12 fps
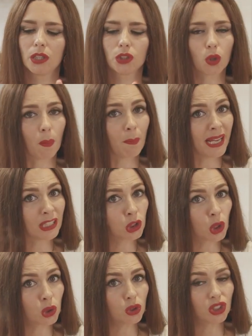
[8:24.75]
So make
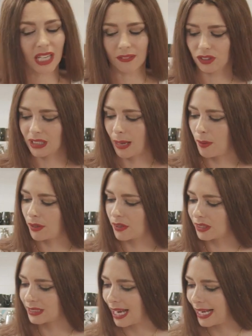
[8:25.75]
sure to save some on
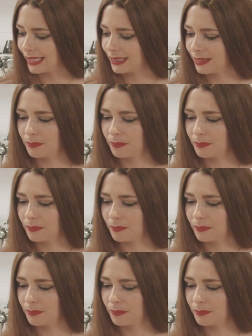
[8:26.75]
the side.